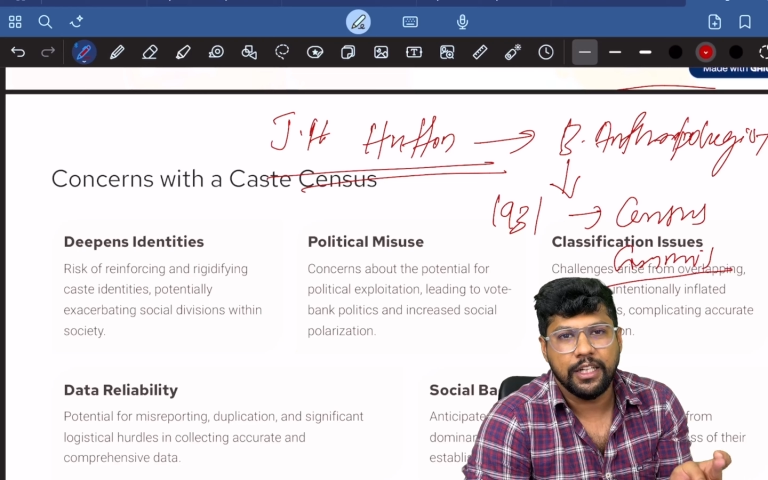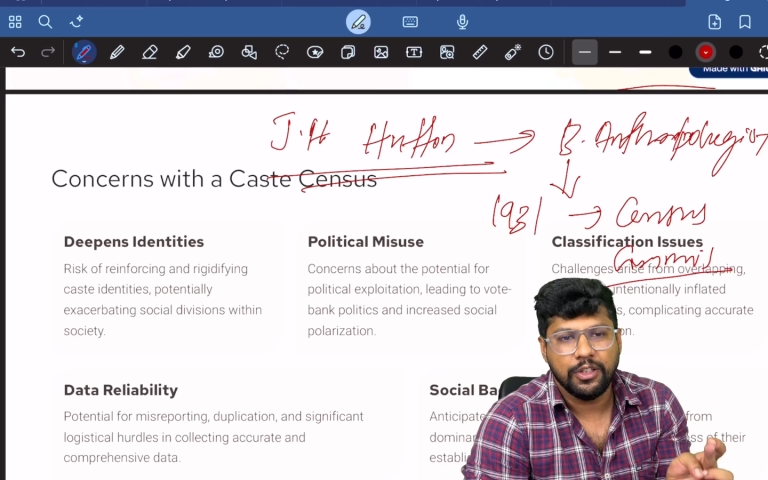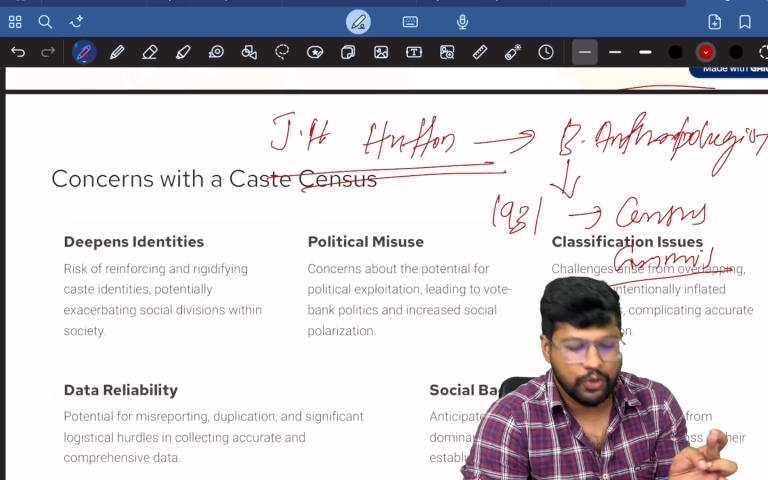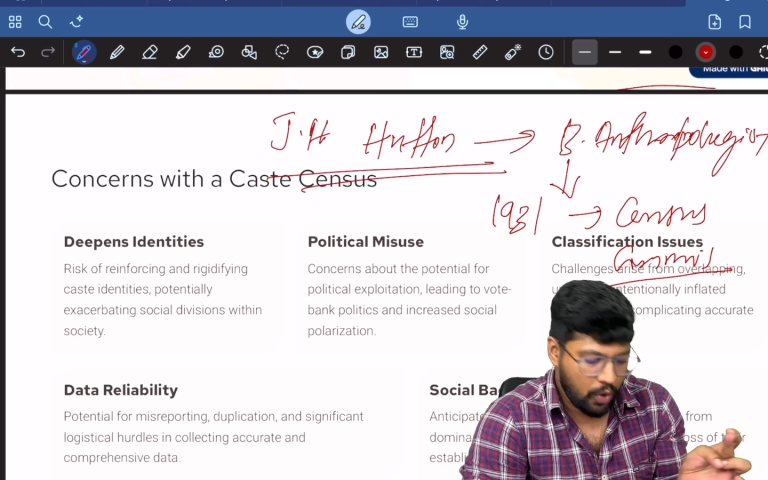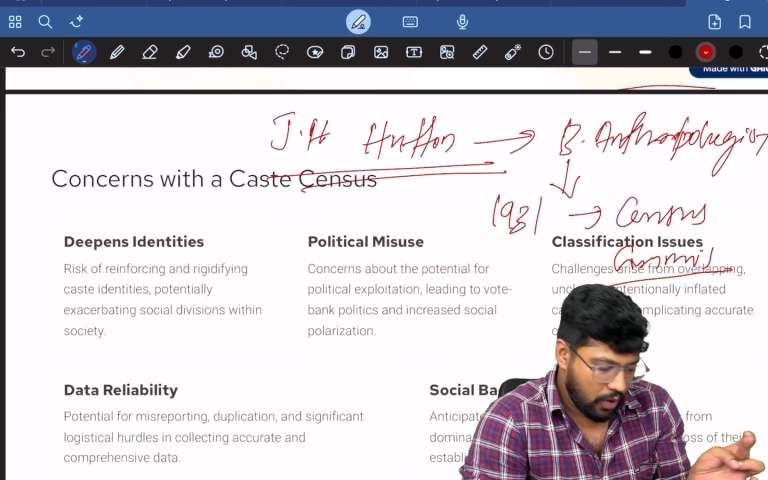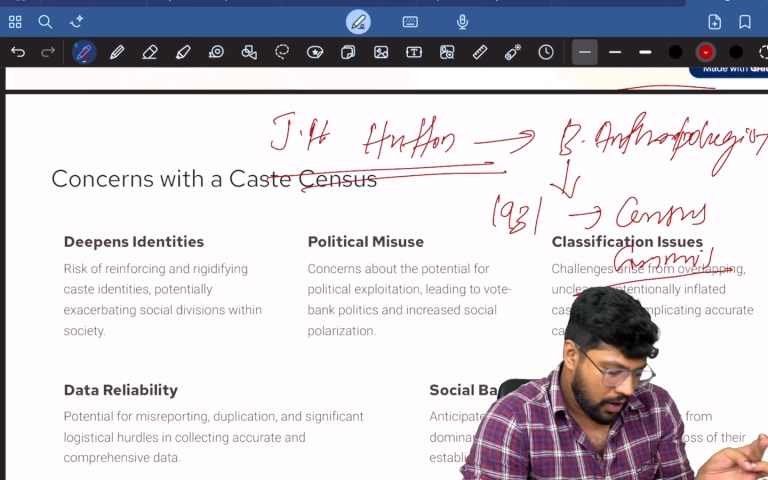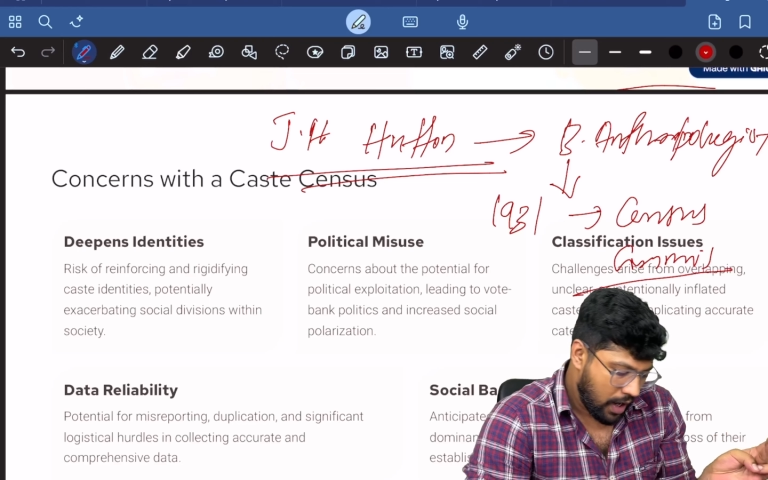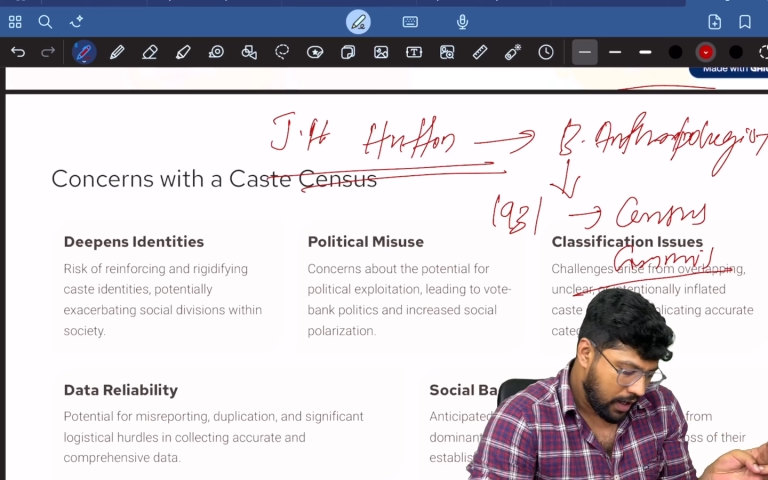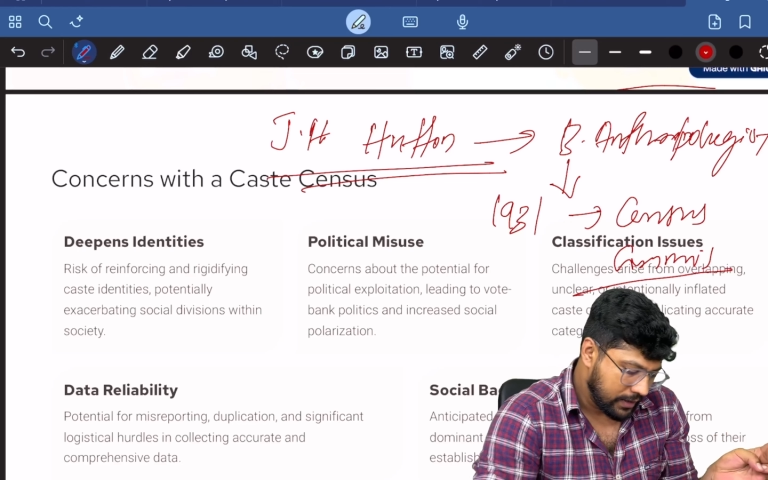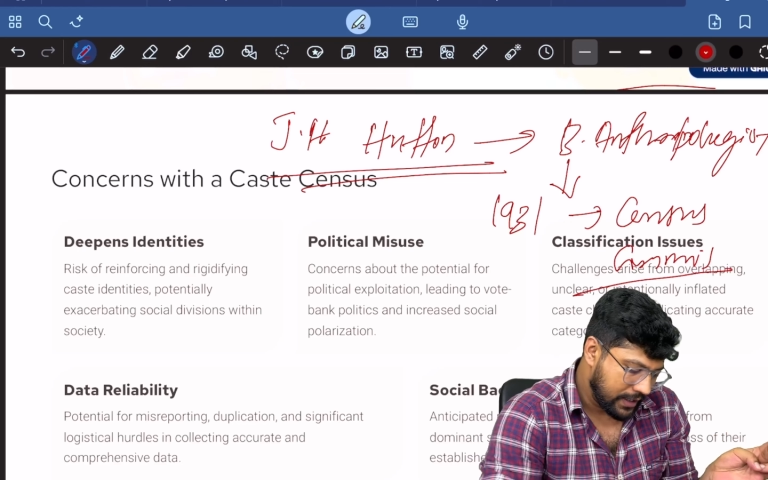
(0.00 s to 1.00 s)
So
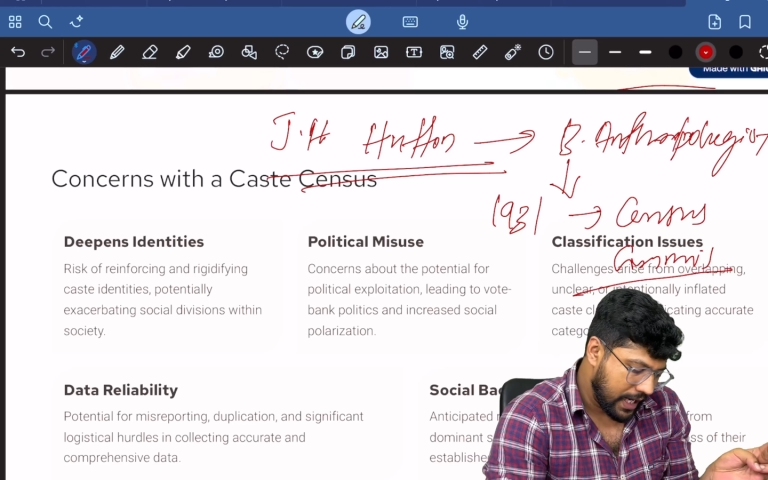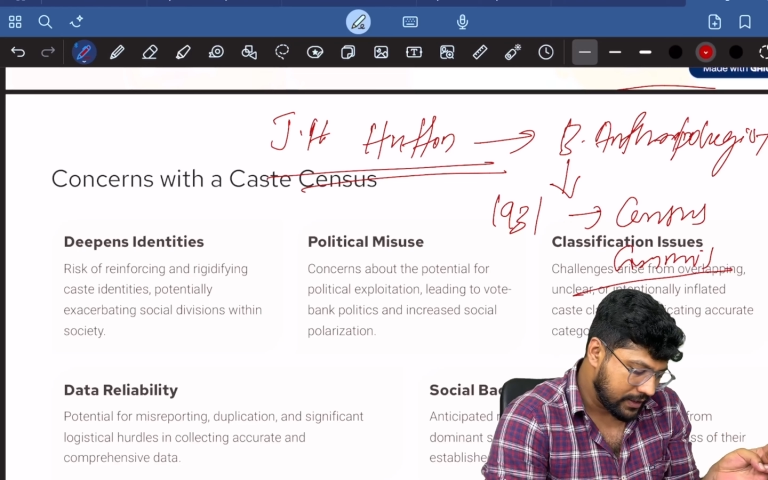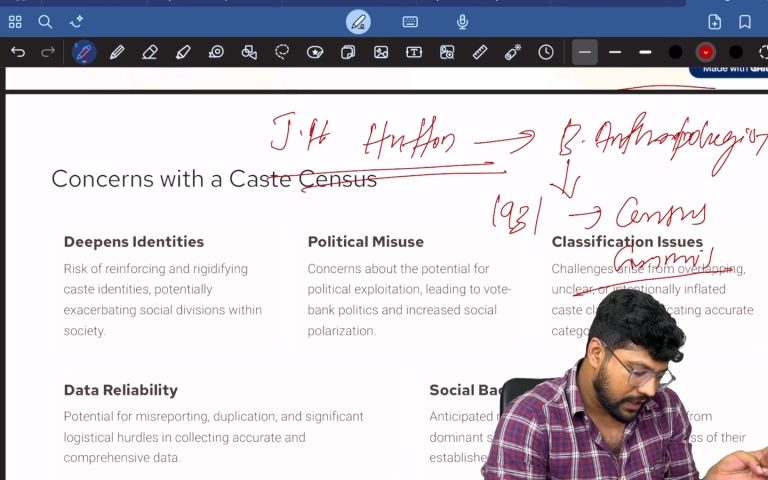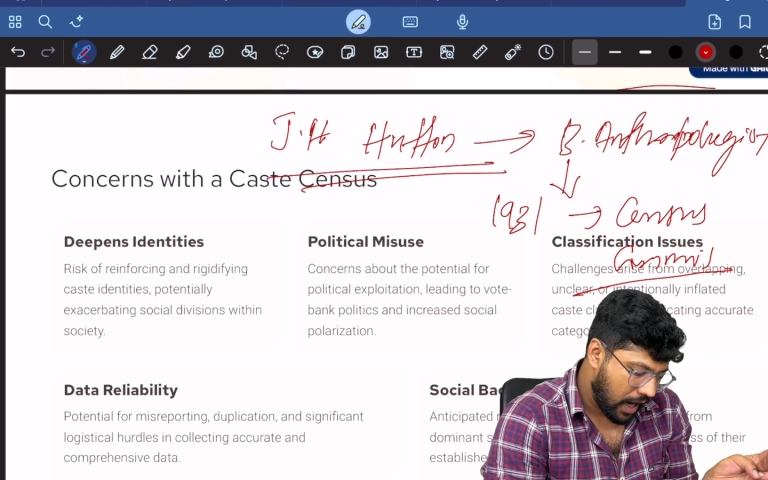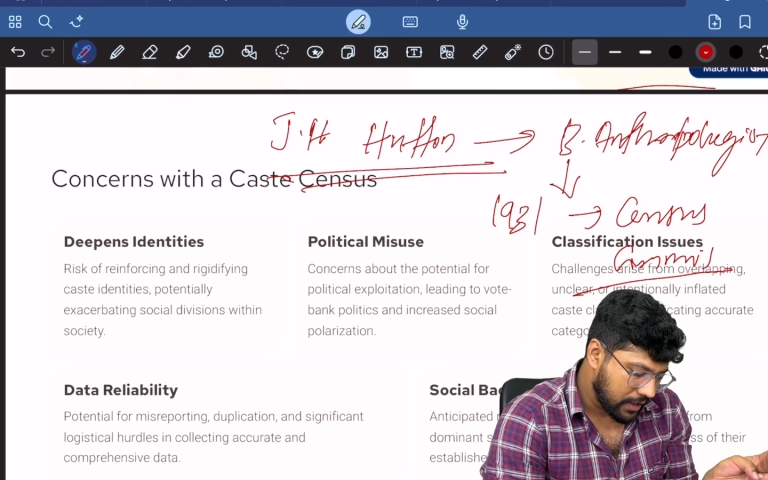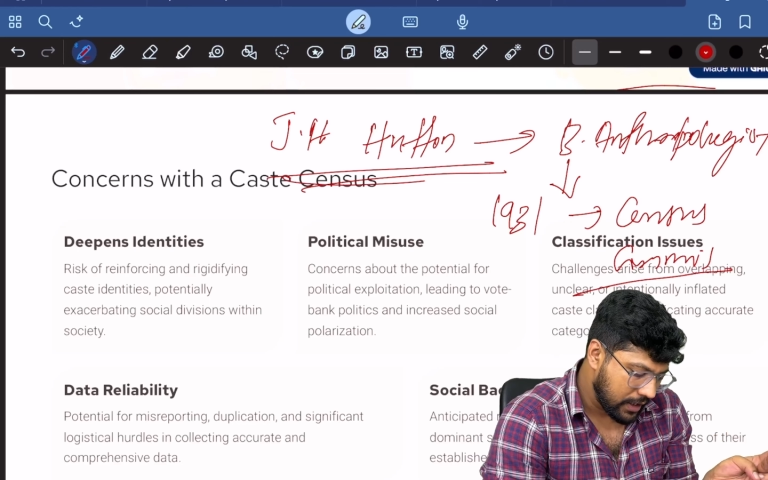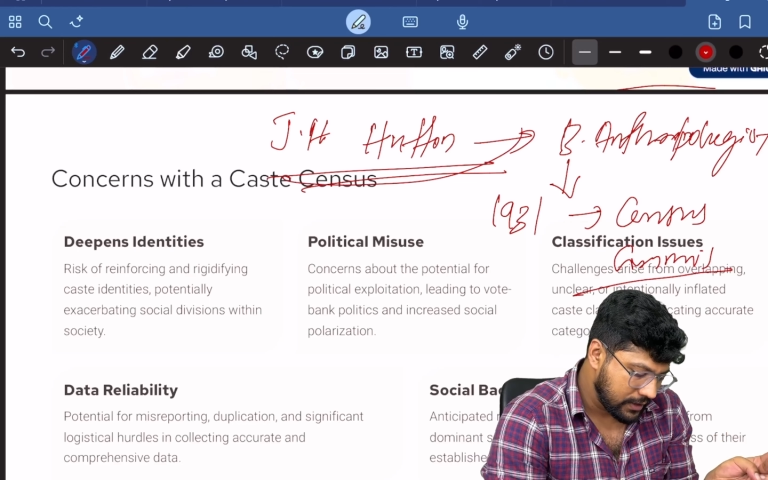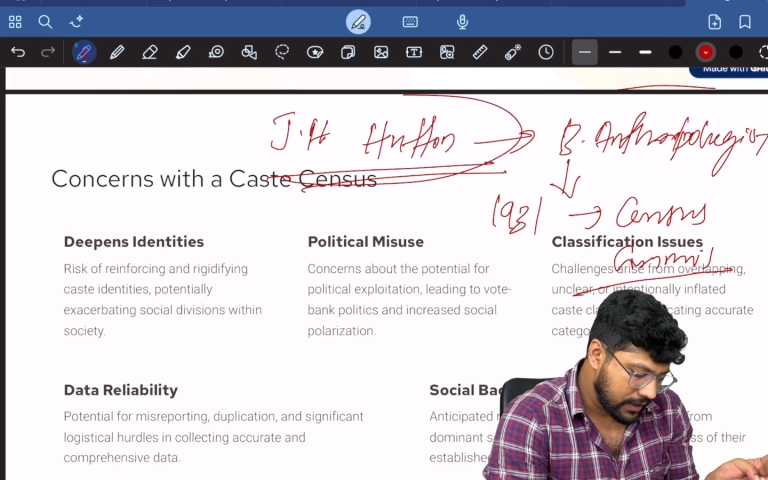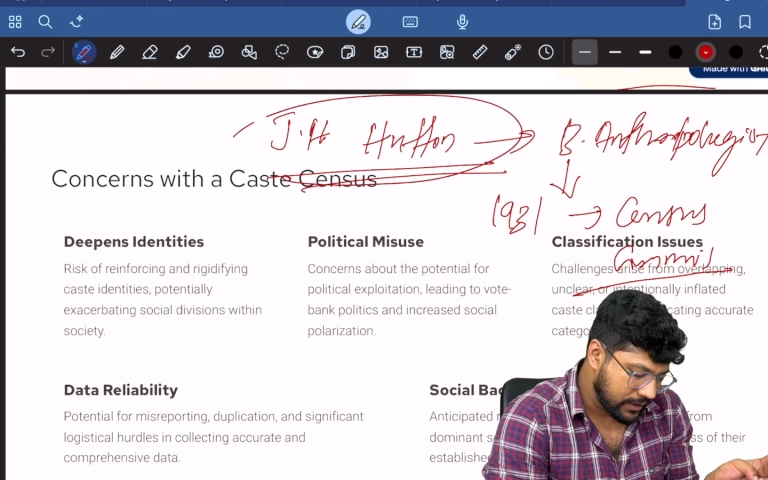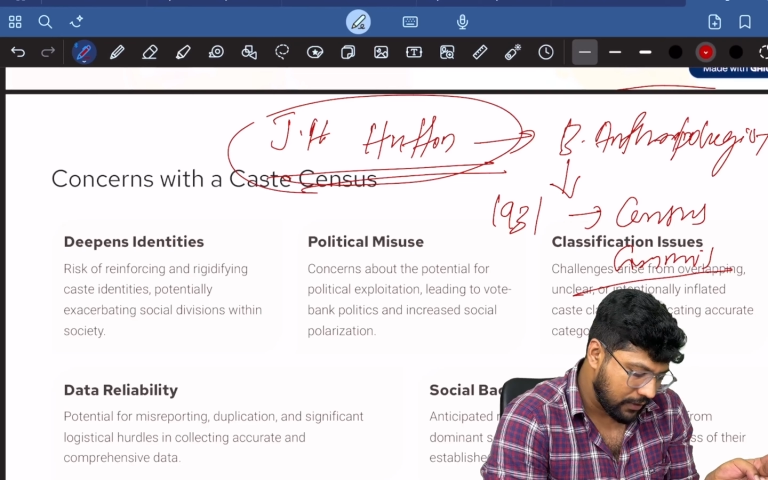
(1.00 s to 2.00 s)
J.H. Hutton
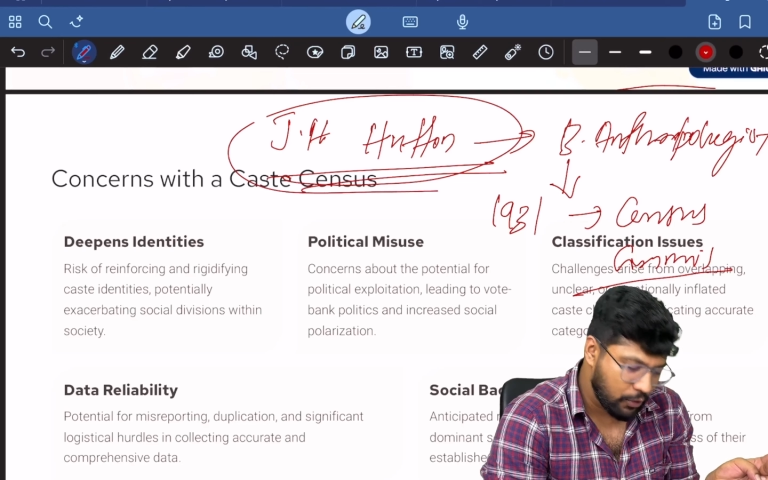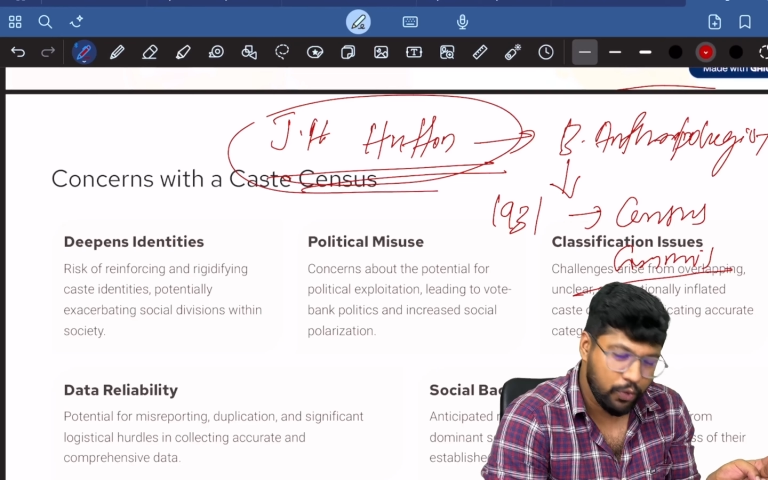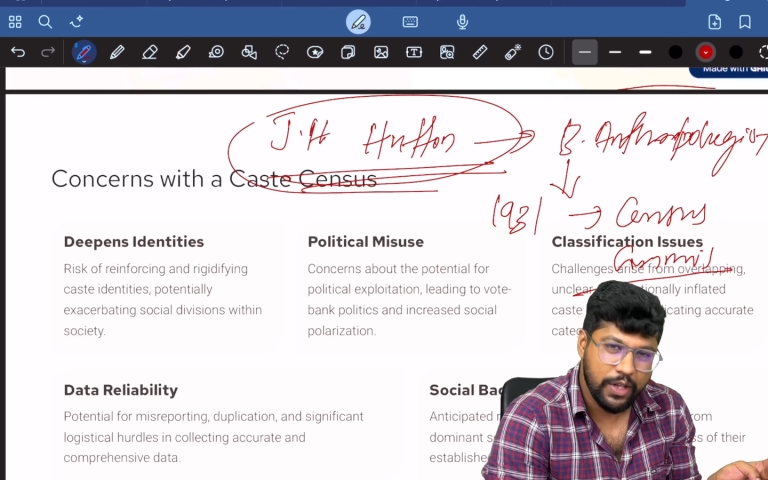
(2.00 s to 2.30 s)
sees a view